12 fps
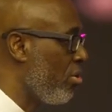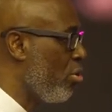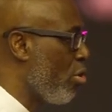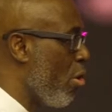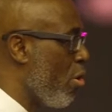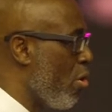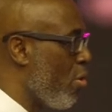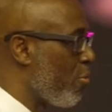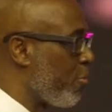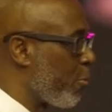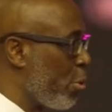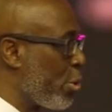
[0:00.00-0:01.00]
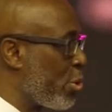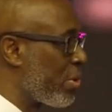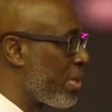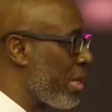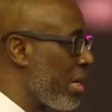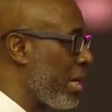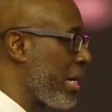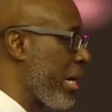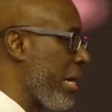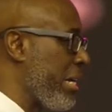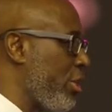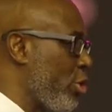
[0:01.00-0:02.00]
No fruit
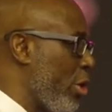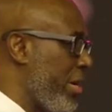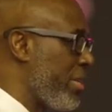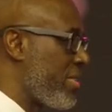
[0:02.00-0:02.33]
can enjoy